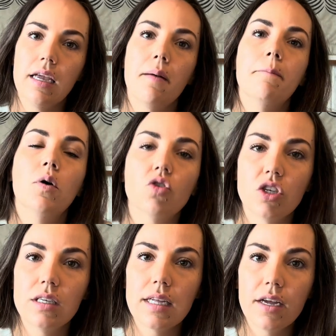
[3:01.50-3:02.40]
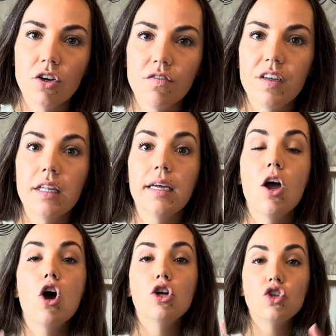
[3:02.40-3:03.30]
emotions that you're feeling,
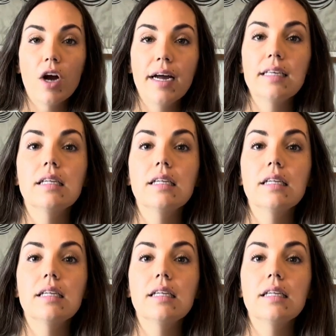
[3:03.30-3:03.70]
trying to